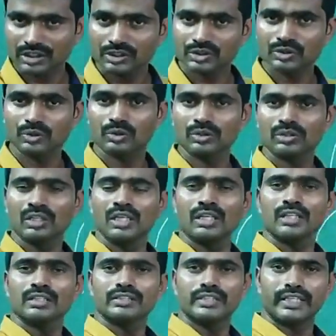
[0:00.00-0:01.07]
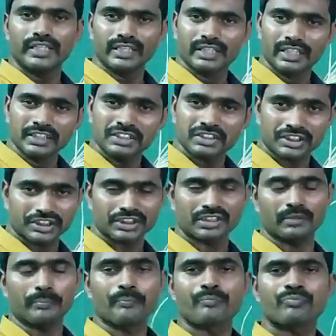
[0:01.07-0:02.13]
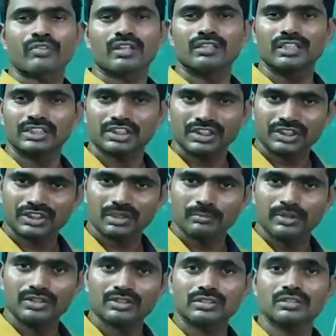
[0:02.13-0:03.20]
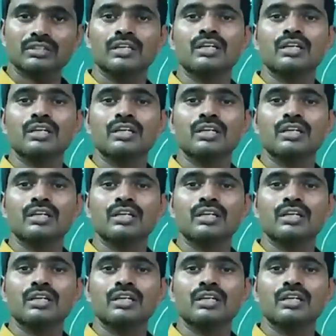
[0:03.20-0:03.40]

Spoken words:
So the degree system, the system is